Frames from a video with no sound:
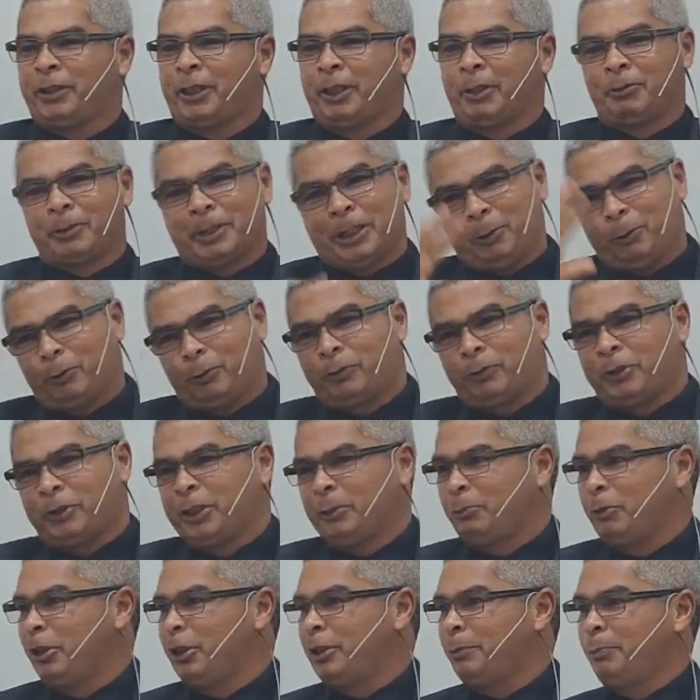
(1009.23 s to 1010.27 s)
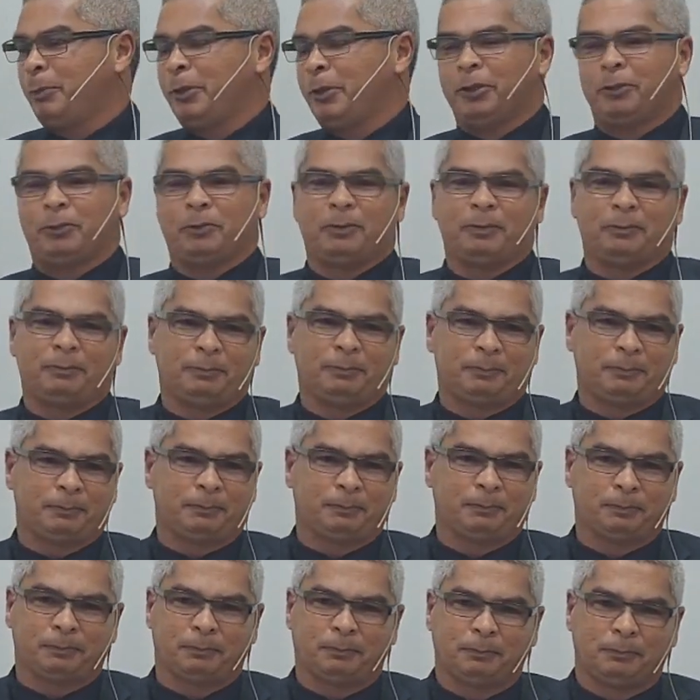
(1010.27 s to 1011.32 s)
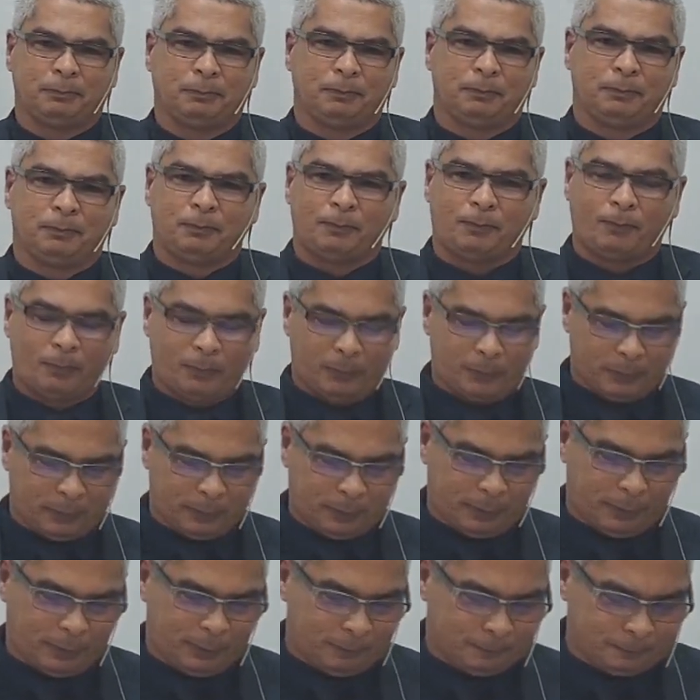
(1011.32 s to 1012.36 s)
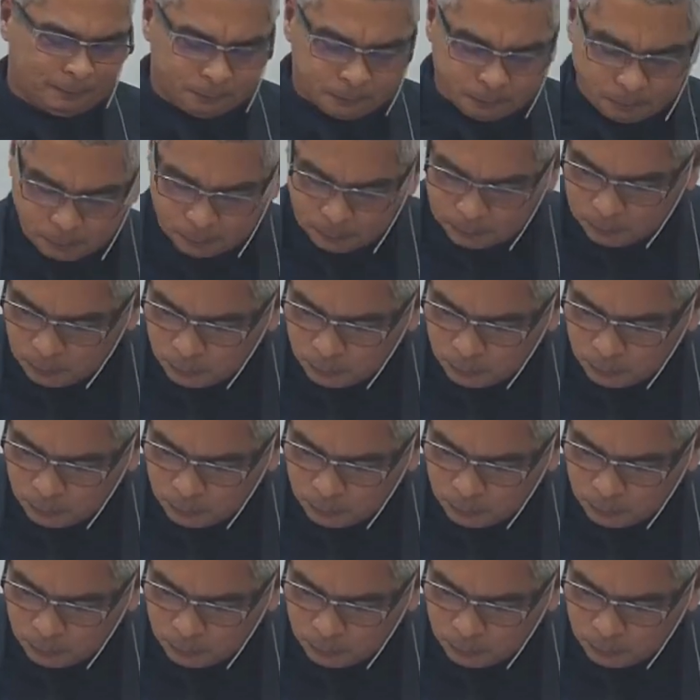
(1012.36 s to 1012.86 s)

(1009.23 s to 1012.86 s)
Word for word: This is not God's spirit, it's, it's another type of spirit.